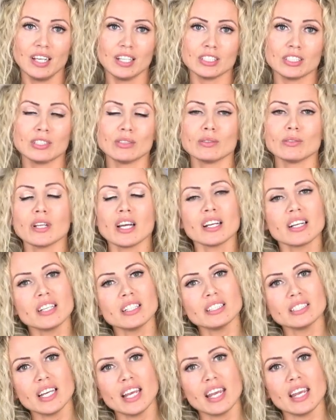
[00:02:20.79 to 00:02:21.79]
So like I
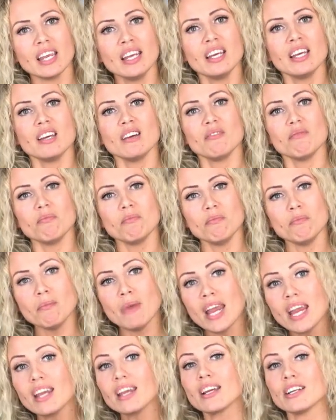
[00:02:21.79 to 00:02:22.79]
say,
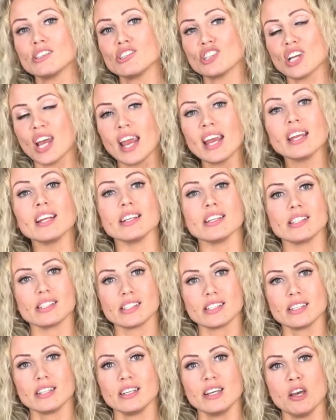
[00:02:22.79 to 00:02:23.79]
make a
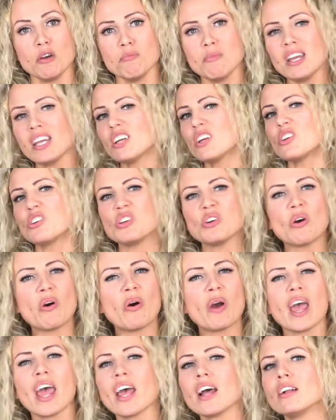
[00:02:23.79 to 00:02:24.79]
change. Make it
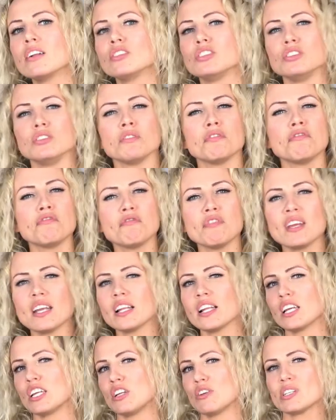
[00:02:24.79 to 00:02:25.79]
your health, your
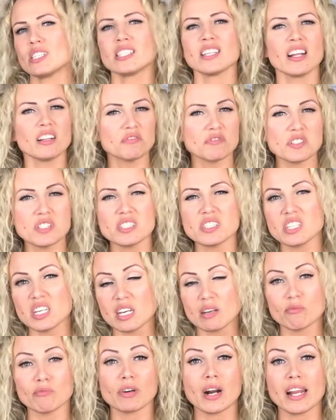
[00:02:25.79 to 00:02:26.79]
feeling, your
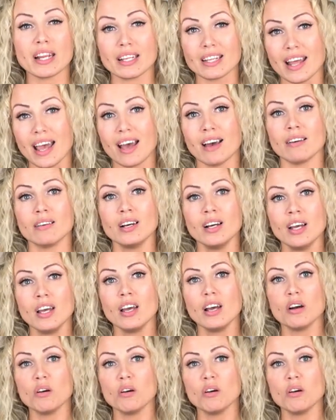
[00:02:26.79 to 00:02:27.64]
self-esteem right now,